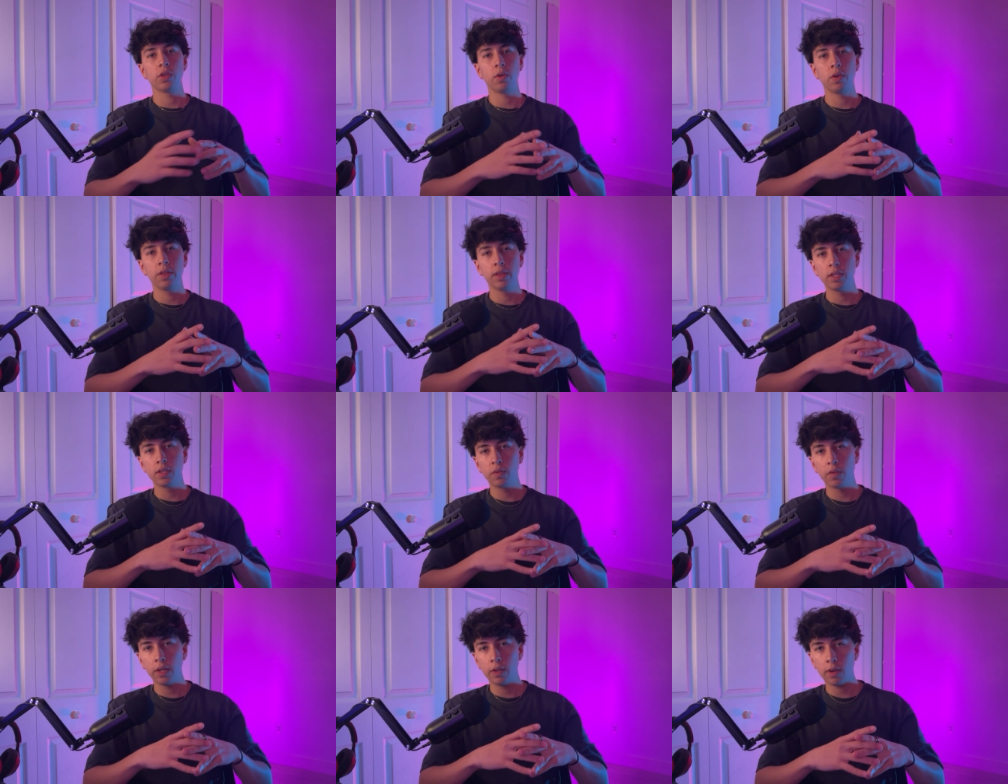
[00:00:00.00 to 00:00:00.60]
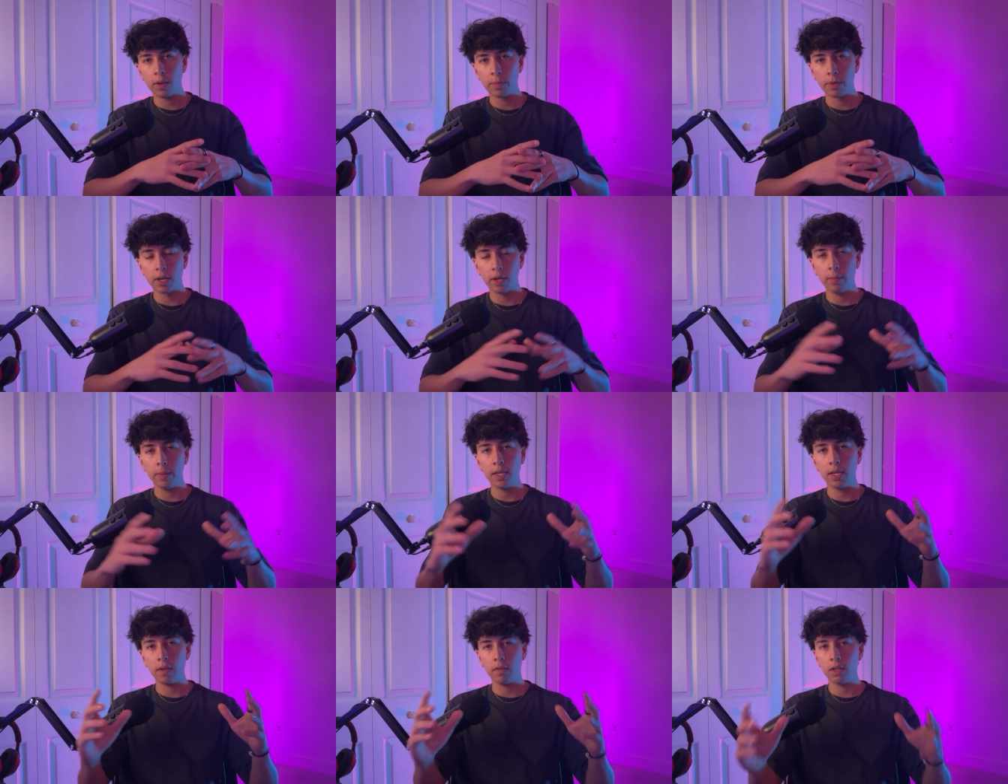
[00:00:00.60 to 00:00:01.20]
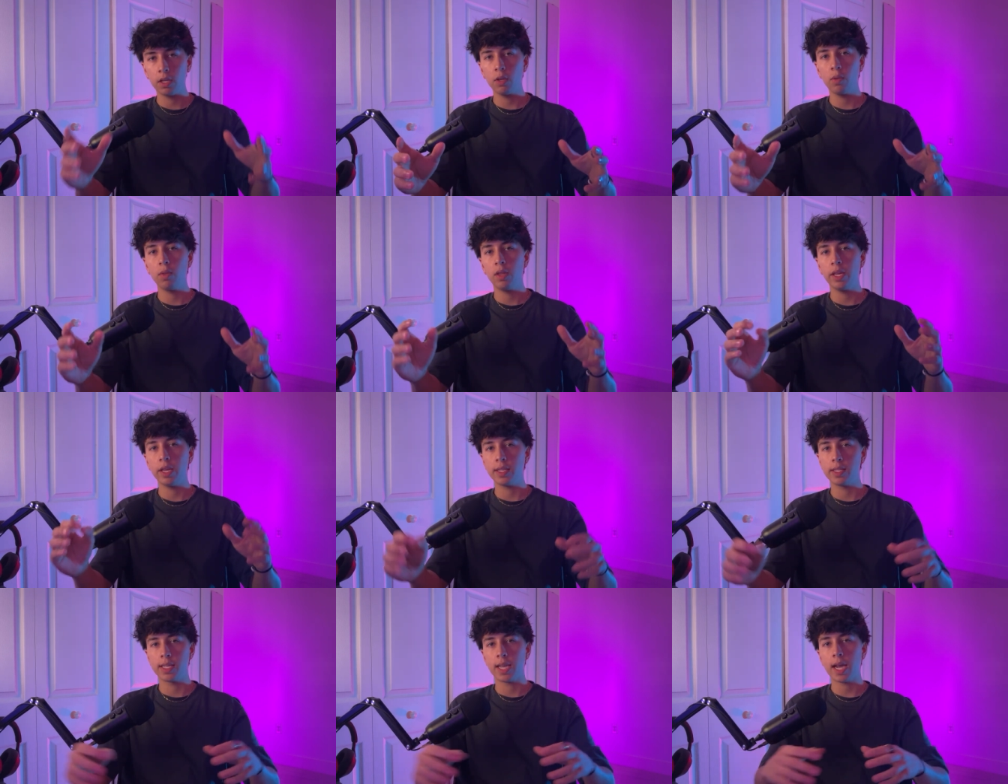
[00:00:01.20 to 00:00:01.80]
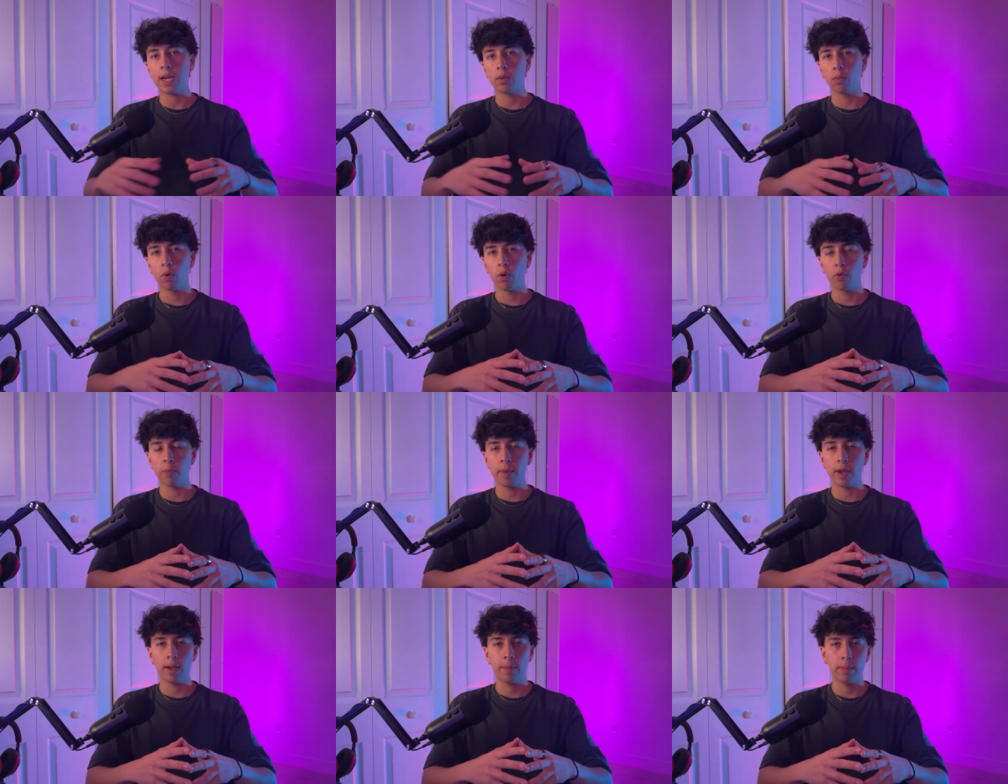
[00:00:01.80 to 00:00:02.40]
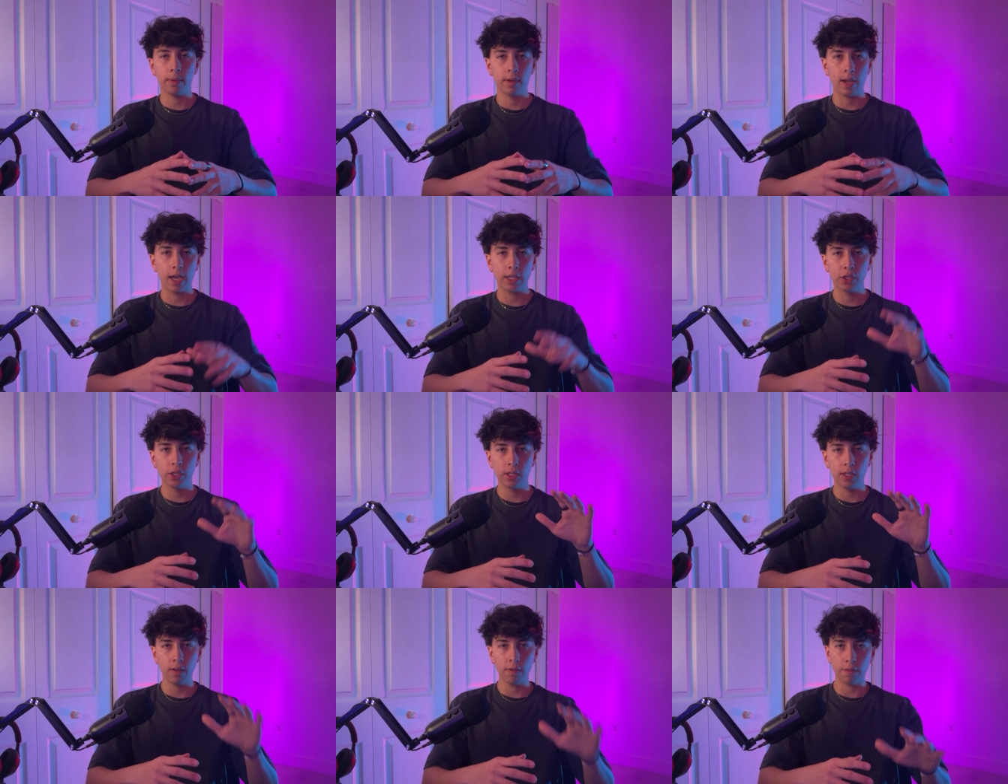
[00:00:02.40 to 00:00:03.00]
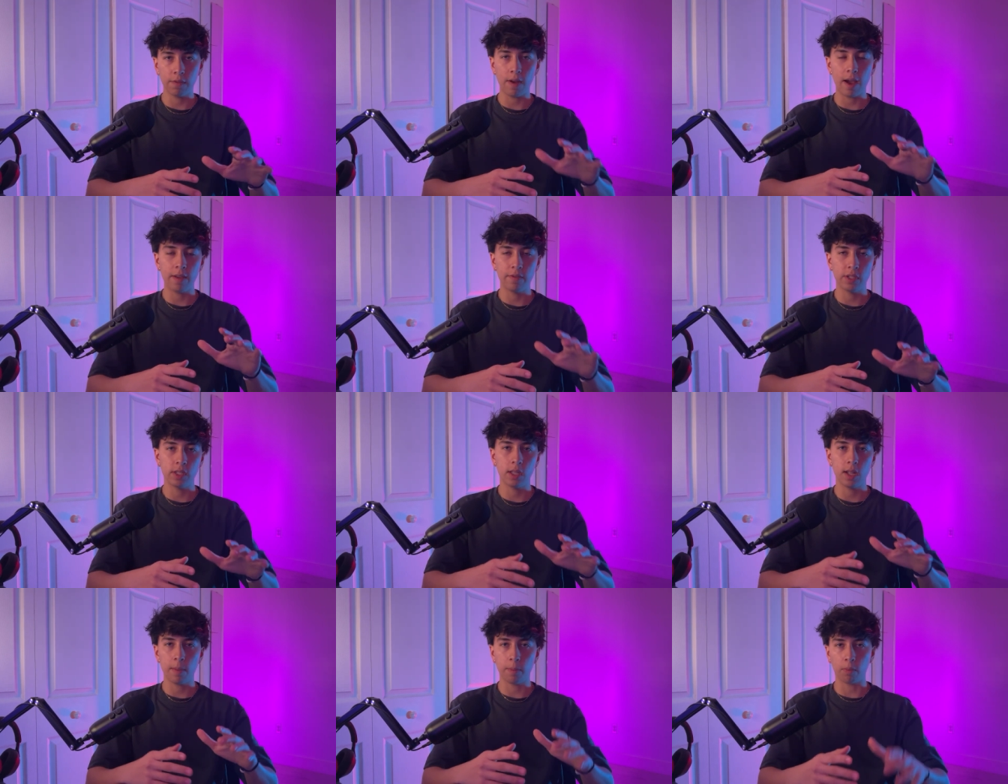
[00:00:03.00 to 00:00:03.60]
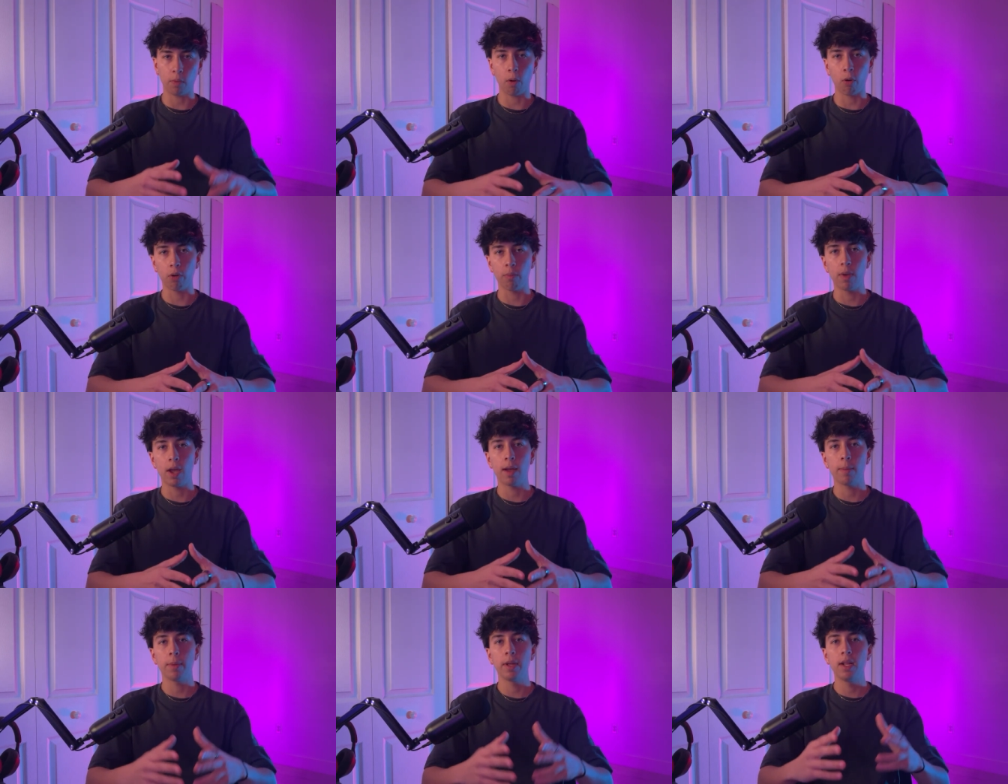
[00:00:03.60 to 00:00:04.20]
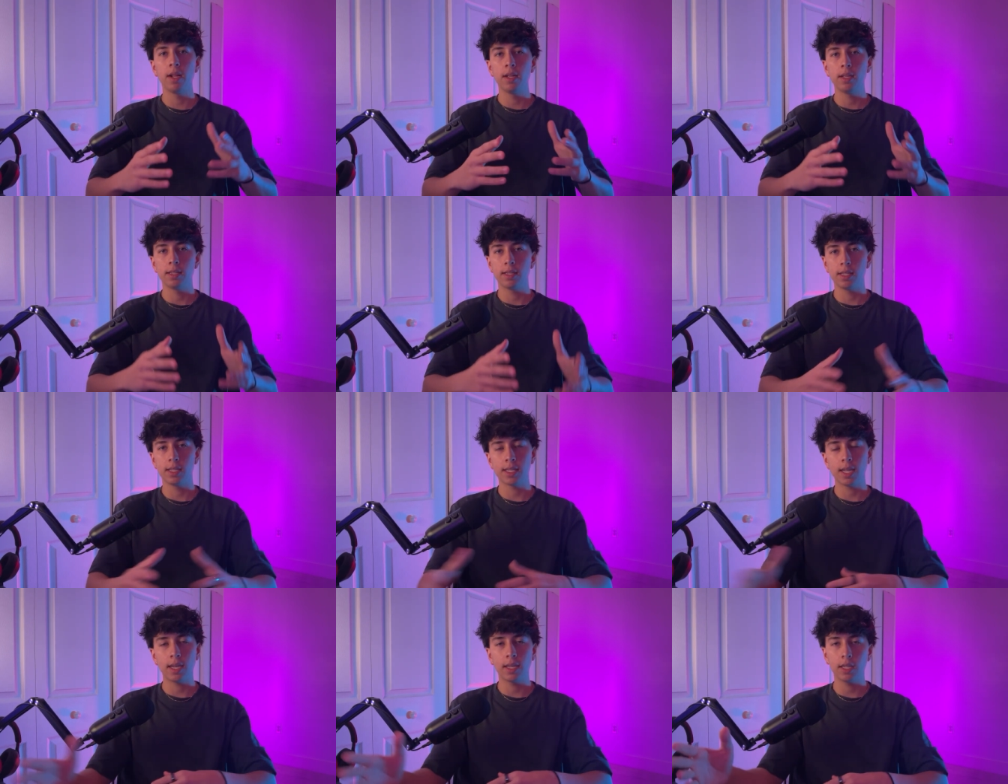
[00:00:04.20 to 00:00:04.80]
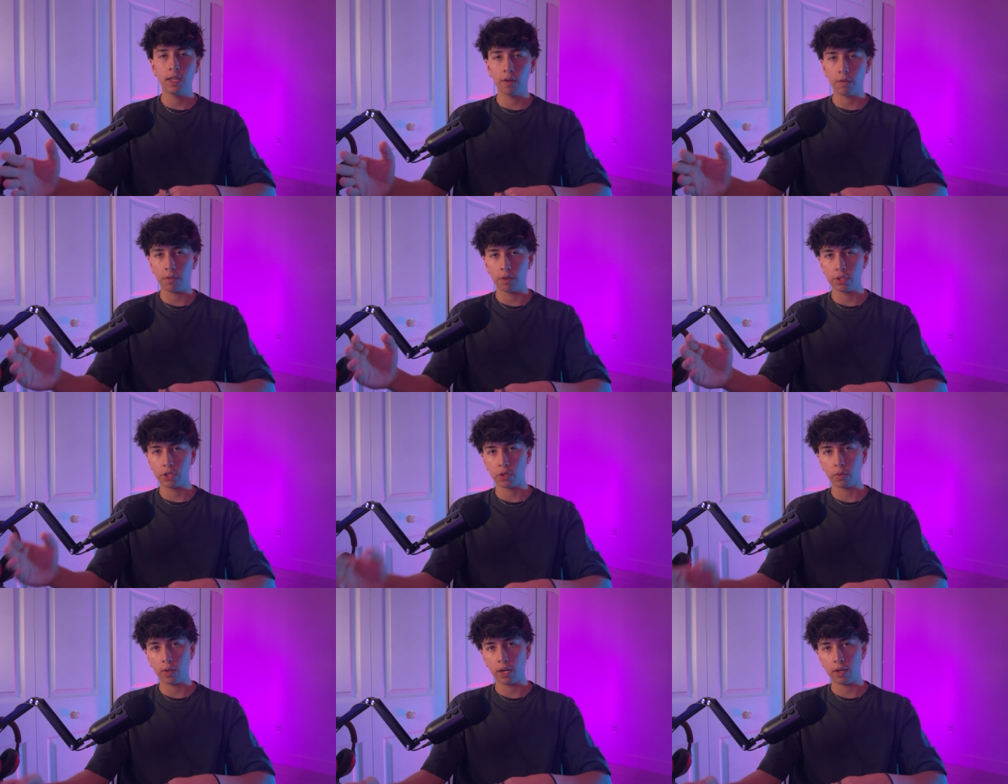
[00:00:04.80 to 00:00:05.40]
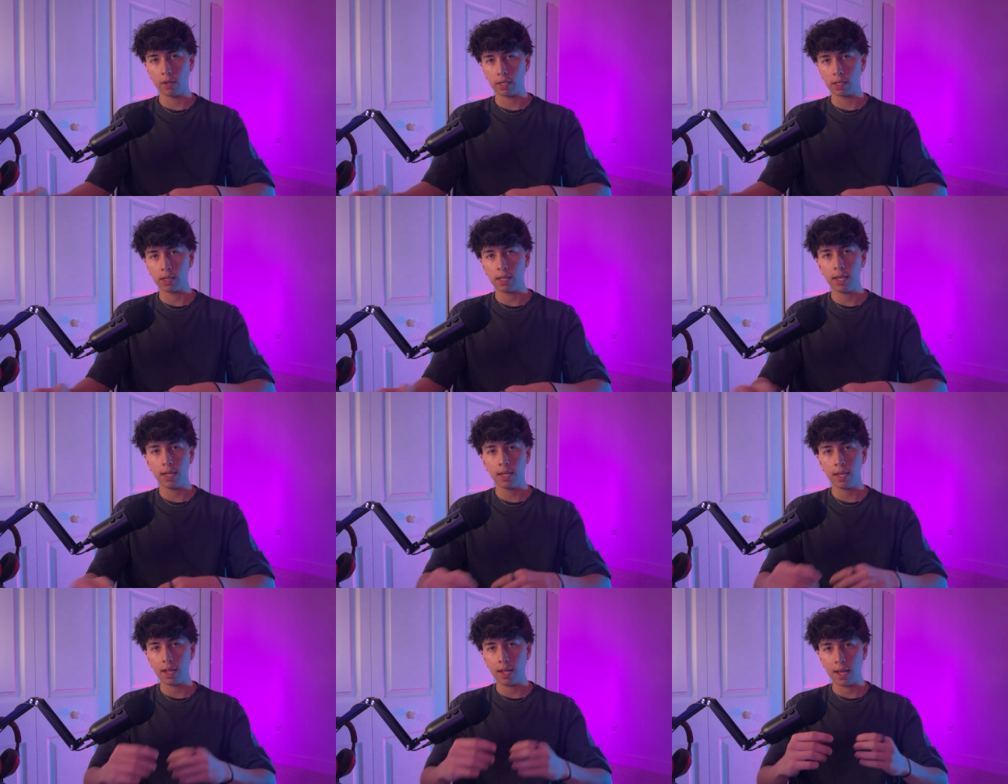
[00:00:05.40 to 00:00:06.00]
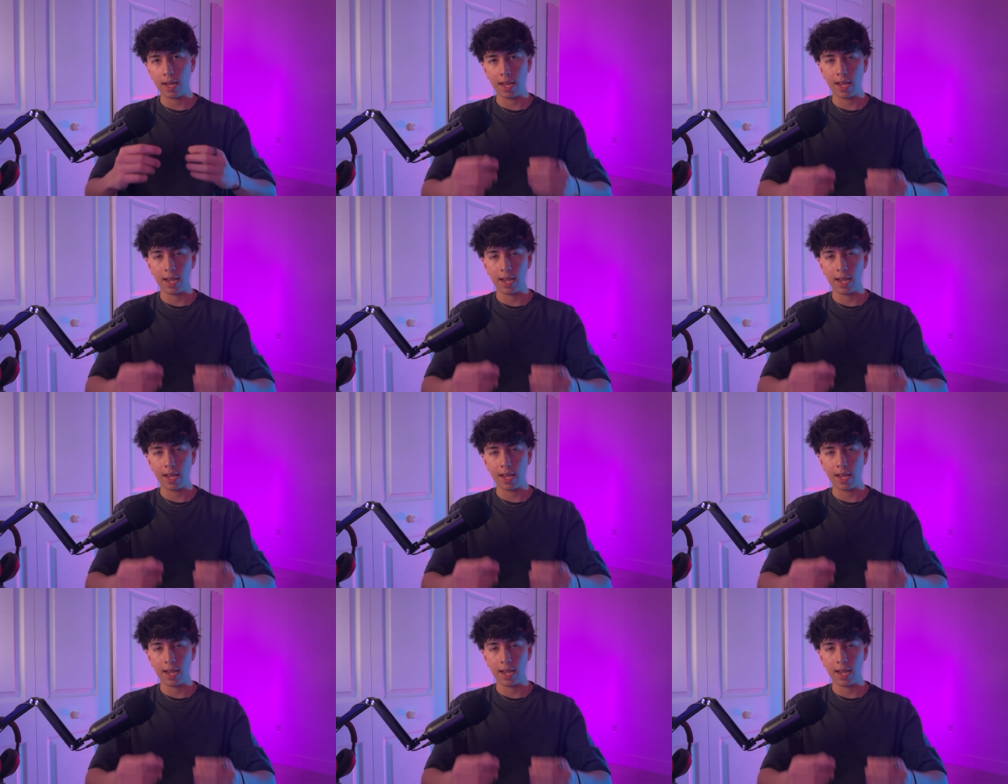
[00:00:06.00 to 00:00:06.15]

In this video, I'm going to be giving you the exact roadmap, actually 5-step roadmap to signing your first creator client.